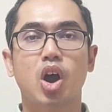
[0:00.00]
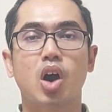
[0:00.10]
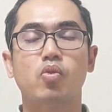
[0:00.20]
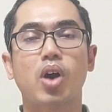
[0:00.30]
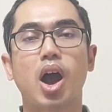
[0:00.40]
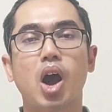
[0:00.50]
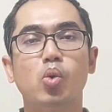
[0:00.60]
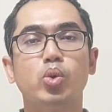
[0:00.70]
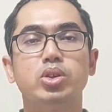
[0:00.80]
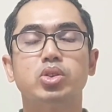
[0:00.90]
of
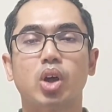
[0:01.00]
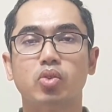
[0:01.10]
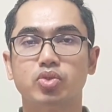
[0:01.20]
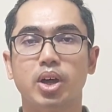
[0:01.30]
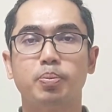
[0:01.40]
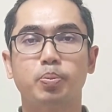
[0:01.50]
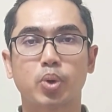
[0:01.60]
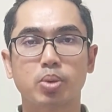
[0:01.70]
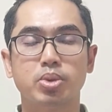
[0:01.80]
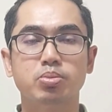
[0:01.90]
how we solve the
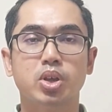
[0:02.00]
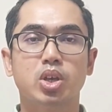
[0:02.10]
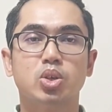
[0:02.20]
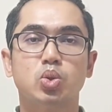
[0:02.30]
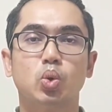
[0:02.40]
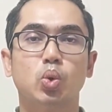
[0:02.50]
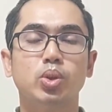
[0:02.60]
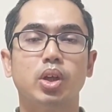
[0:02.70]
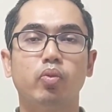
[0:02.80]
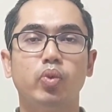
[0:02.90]
problem,
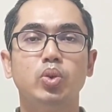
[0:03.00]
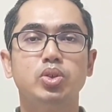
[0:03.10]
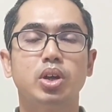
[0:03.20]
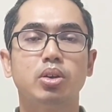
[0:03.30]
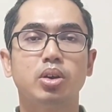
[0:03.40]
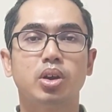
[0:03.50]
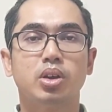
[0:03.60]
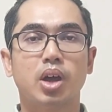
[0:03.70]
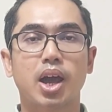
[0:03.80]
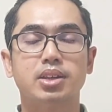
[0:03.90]
so the future
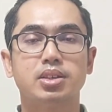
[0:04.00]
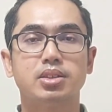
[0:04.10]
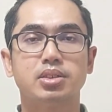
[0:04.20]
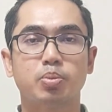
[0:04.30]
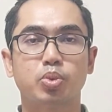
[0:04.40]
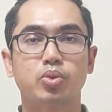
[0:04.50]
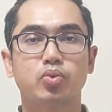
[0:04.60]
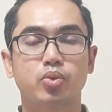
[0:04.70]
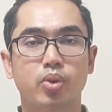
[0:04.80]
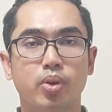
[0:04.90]
IT support
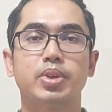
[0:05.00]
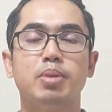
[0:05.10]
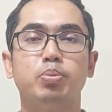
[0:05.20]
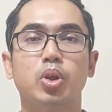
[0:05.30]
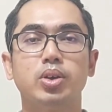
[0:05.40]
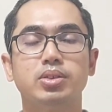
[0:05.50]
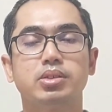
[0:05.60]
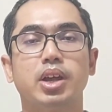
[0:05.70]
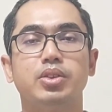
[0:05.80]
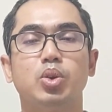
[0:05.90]

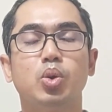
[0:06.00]
employees can